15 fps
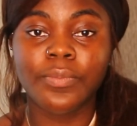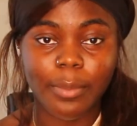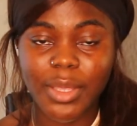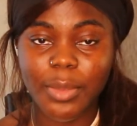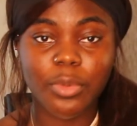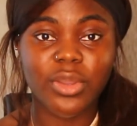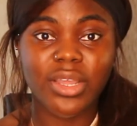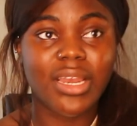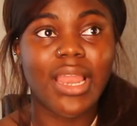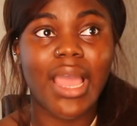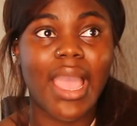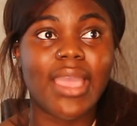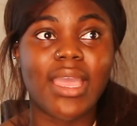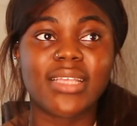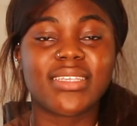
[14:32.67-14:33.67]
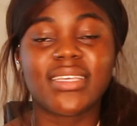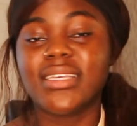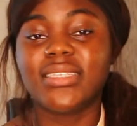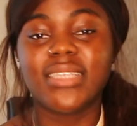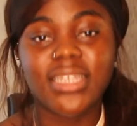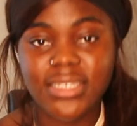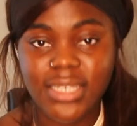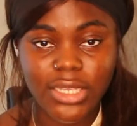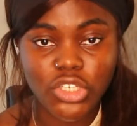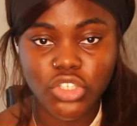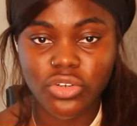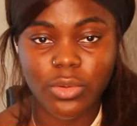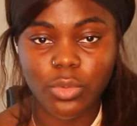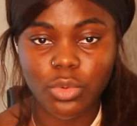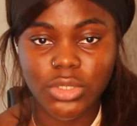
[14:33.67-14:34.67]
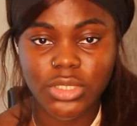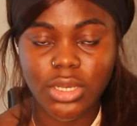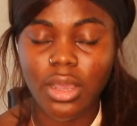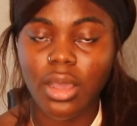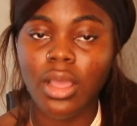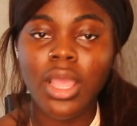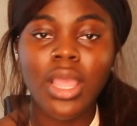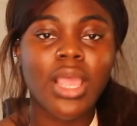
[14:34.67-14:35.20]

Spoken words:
People can lie as easily as they can drink water.